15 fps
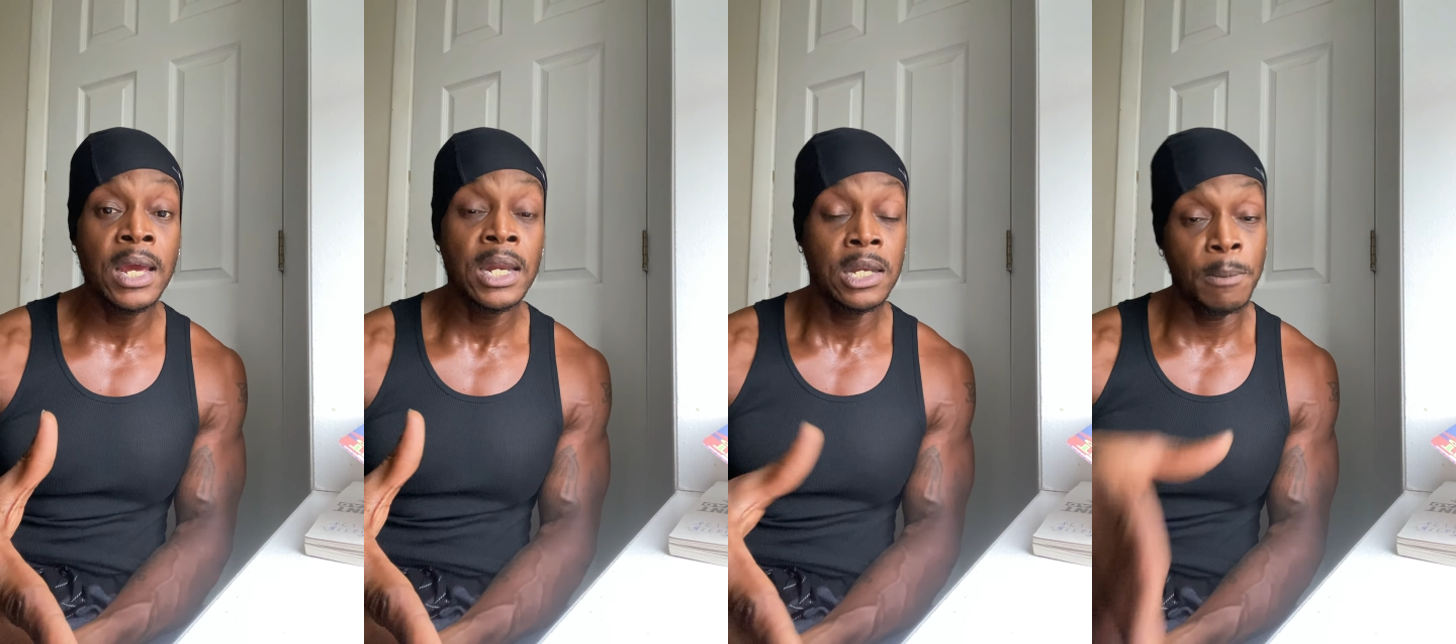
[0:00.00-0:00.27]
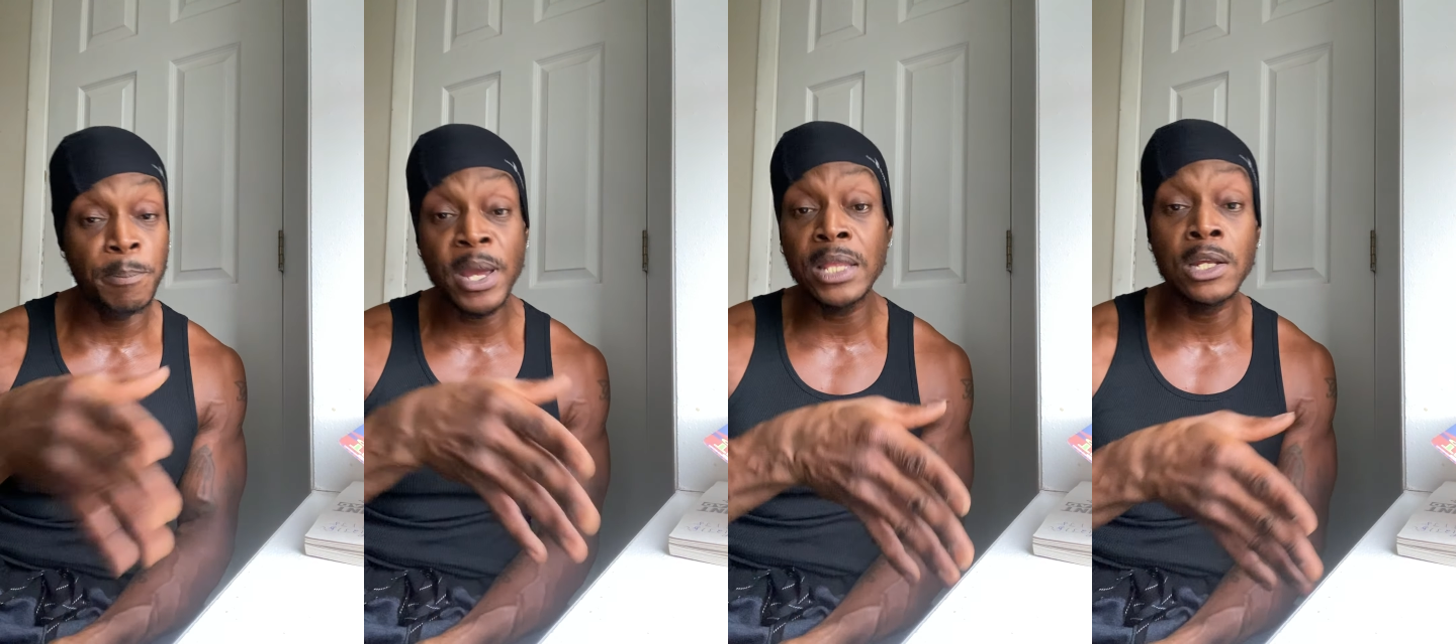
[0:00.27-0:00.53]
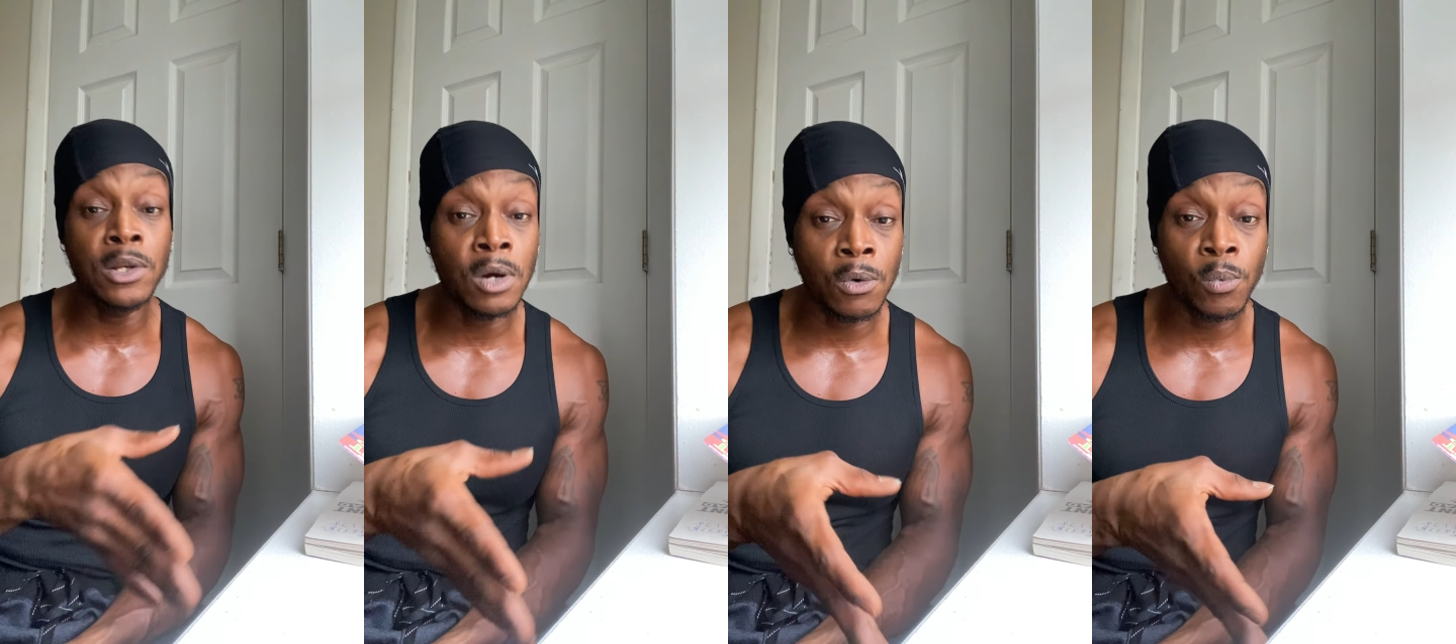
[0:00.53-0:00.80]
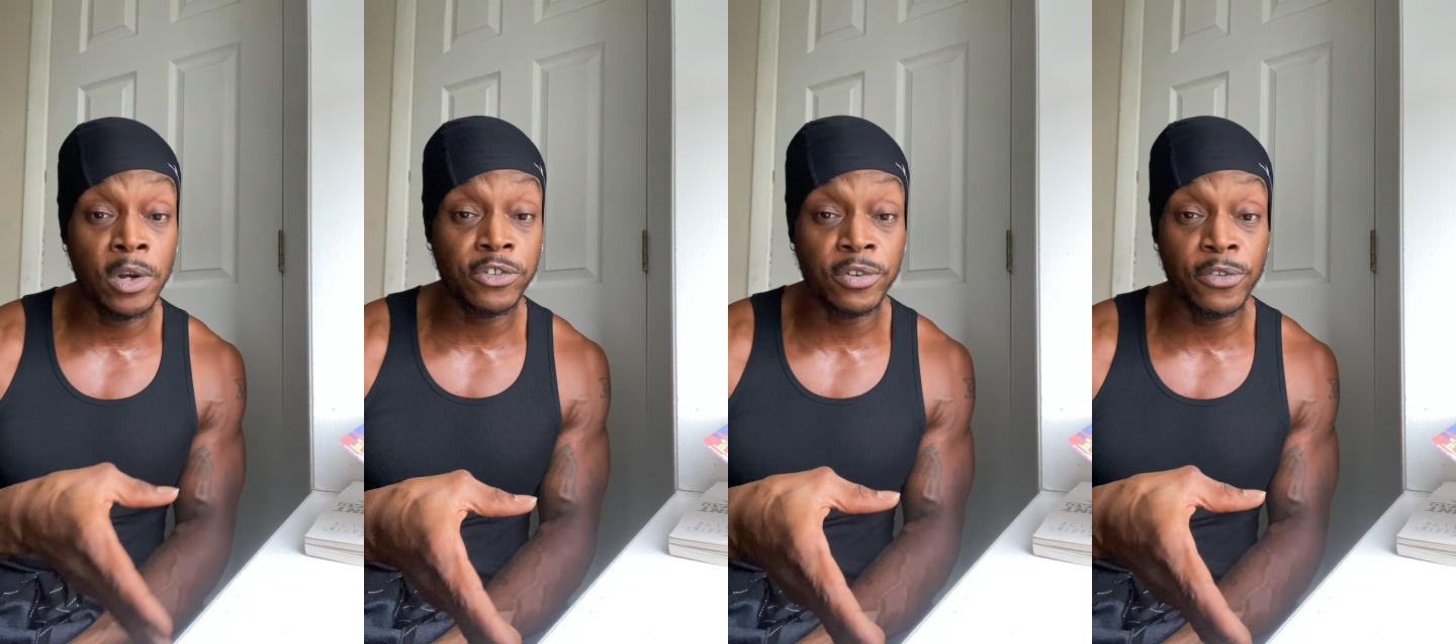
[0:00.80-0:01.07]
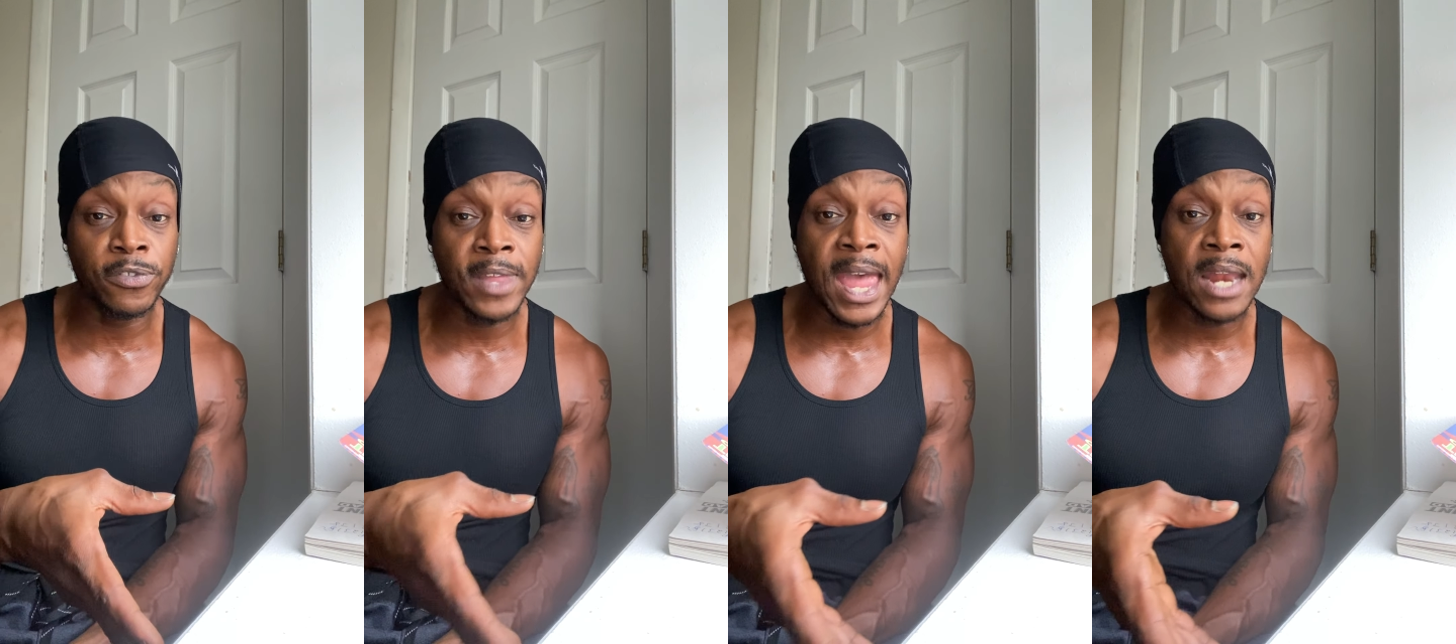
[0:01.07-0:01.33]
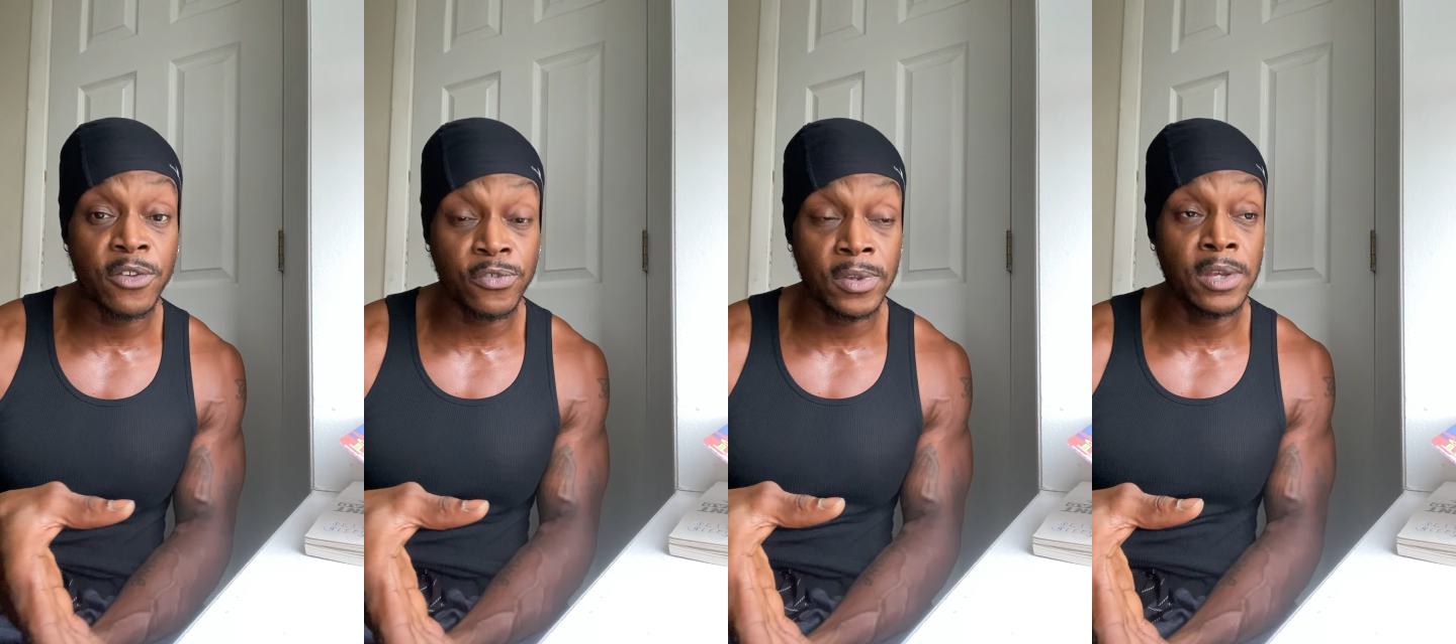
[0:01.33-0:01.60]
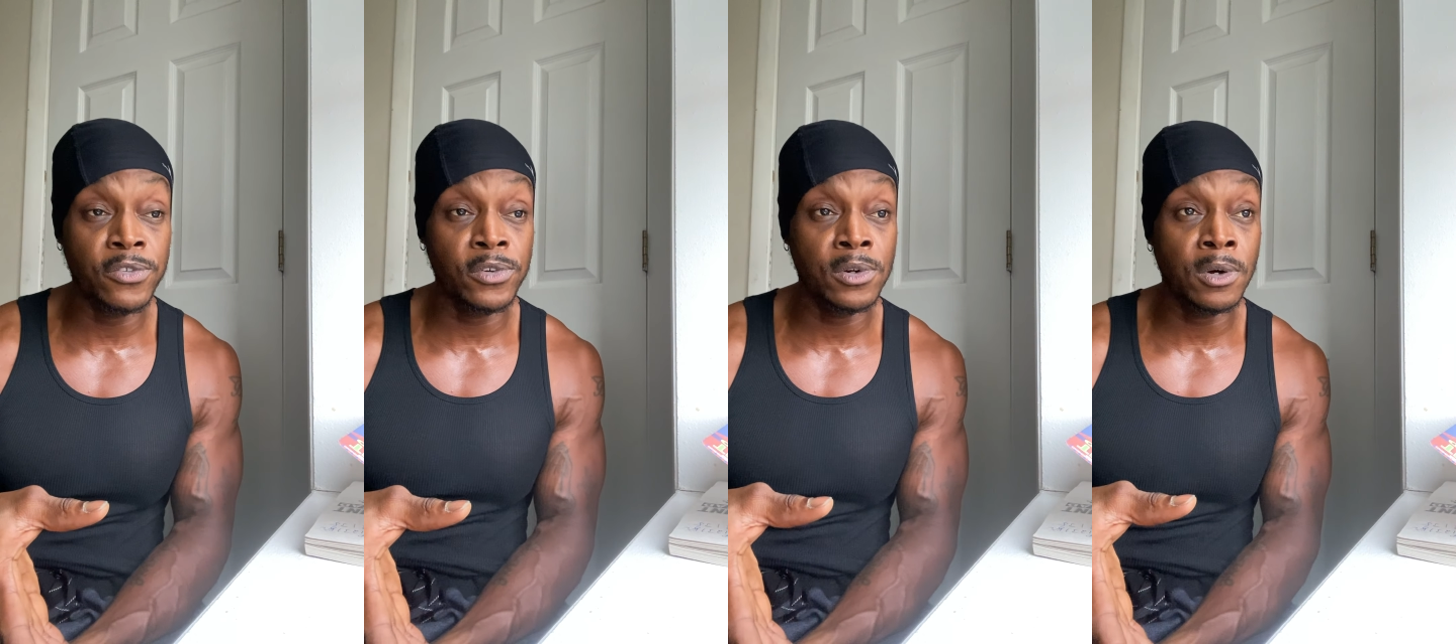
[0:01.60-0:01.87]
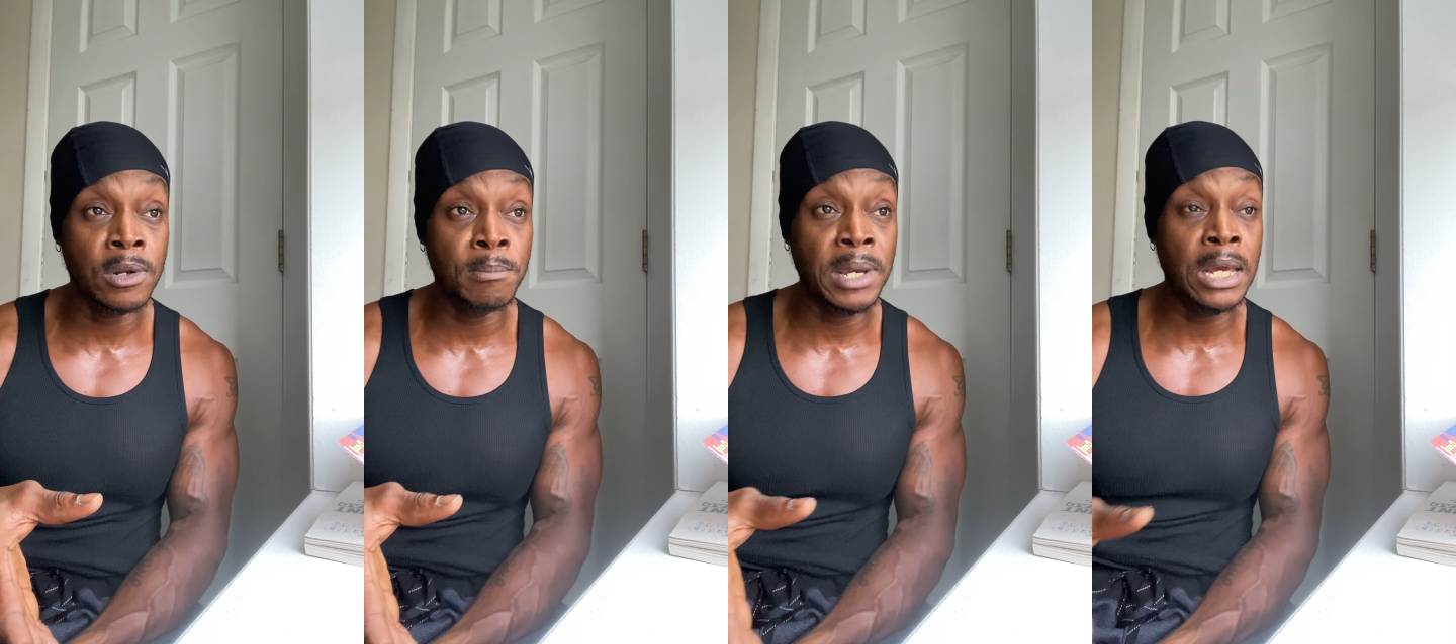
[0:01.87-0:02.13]
depending on what your status is, you know
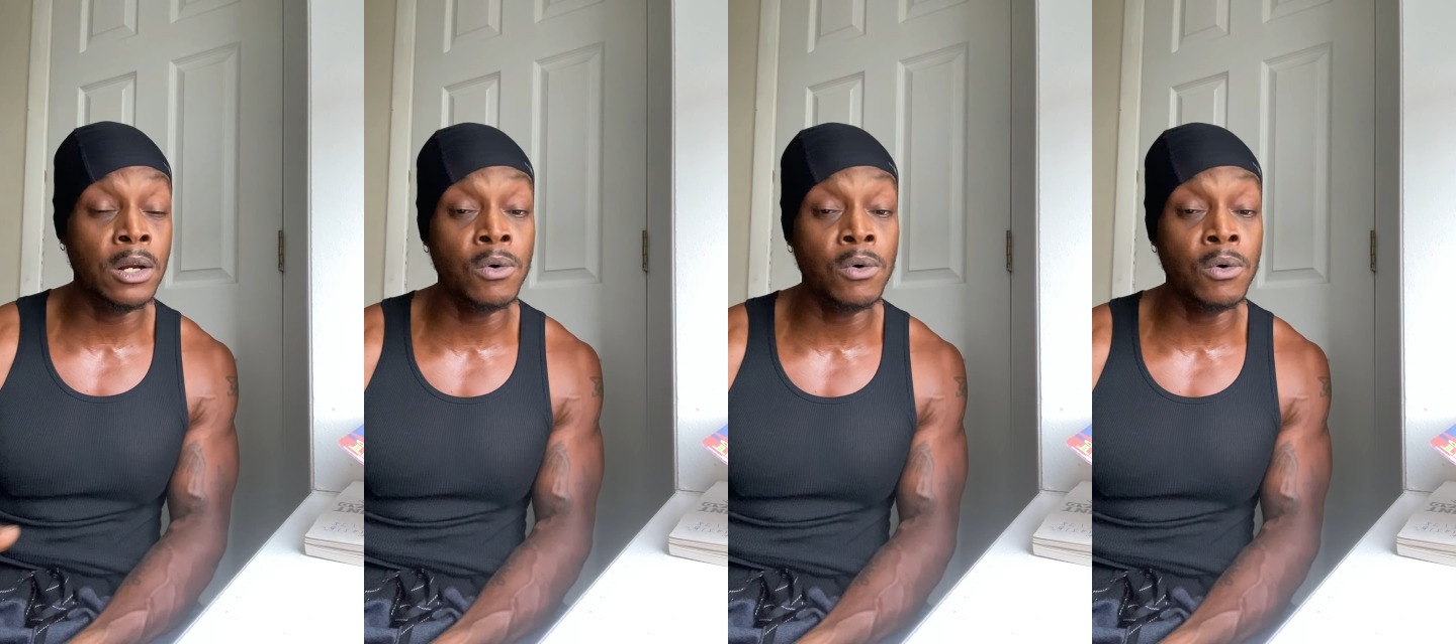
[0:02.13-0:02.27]
what I mean?